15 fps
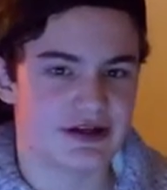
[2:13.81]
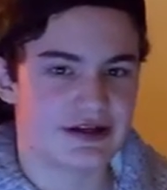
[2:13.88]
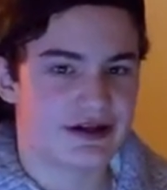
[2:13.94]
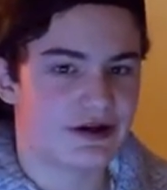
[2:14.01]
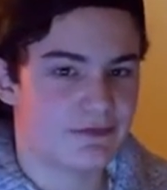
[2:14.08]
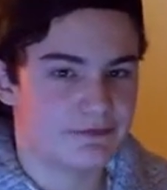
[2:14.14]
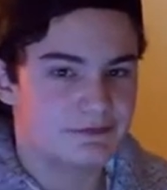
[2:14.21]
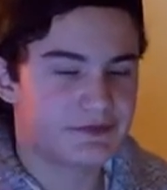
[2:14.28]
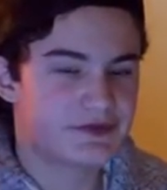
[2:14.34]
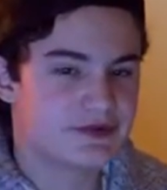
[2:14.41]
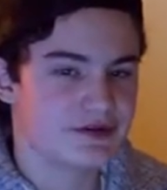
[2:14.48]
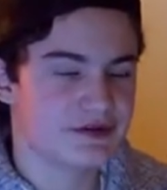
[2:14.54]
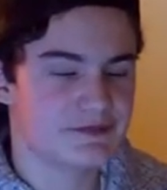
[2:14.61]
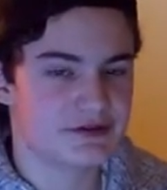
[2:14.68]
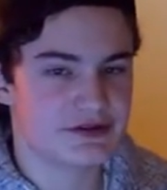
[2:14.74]
and I'm
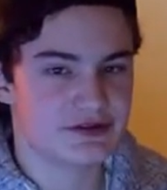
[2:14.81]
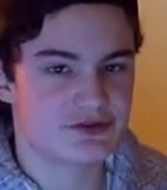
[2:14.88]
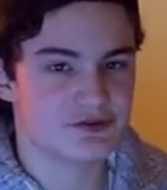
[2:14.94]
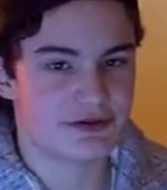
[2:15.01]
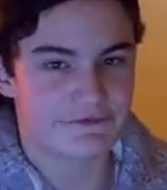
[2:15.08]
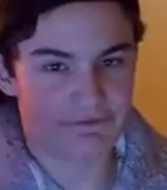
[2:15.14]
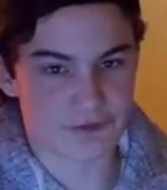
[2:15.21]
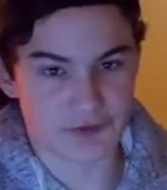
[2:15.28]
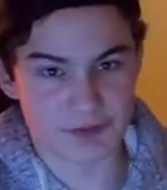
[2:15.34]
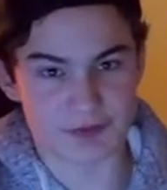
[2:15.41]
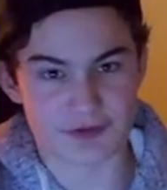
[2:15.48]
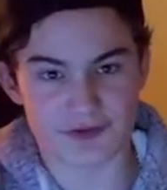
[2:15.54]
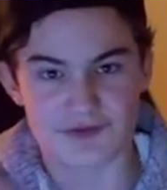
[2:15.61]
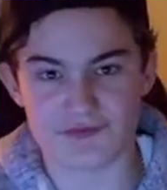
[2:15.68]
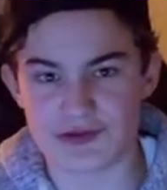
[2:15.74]
gonna be doing
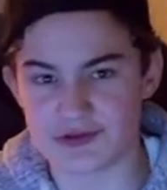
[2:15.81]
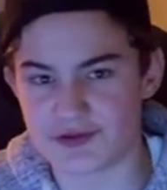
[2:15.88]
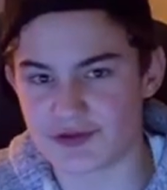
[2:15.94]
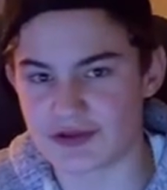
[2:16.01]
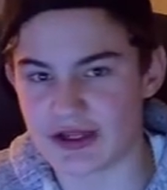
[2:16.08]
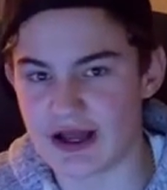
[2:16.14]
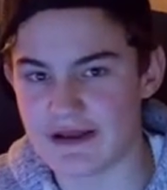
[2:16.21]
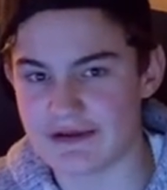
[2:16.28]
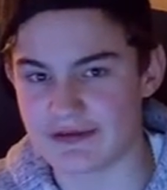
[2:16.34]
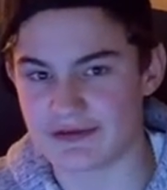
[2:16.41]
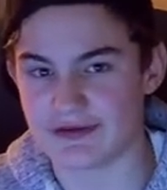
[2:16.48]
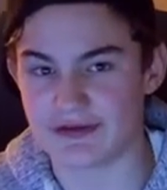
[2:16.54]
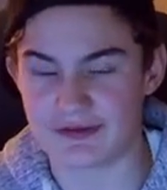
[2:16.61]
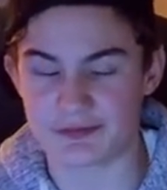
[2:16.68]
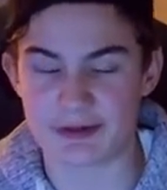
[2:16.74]
first-person videos a lot,
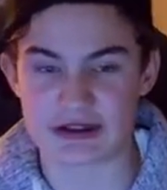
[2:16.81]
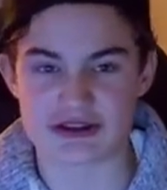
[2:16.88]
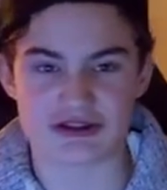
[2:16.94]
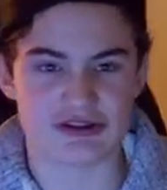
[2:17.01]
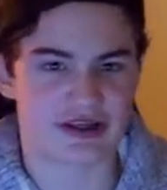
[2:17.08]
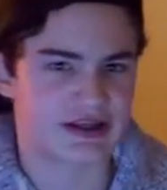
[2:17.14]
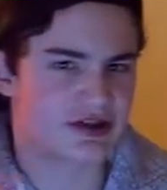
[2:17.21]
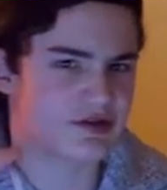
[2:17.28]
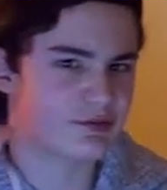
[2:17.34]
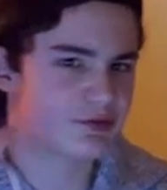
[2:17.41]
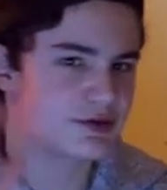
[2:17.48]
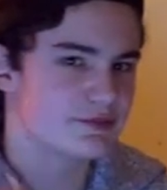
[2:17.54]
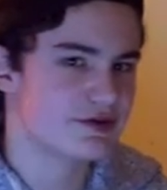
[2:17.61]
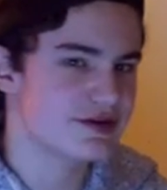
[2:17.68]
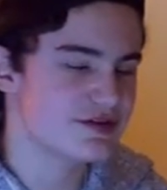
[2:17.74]
especially like
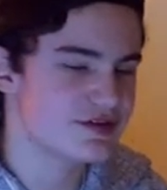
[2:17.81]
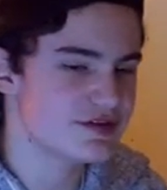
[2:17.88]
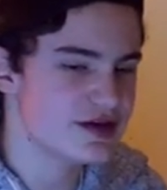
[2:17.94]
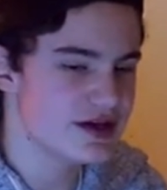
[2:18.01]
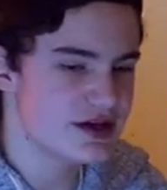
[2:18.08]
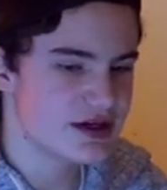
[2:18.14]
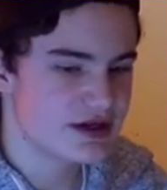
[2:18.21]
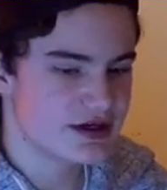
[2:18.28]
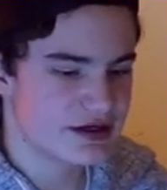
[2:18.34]
exploring places.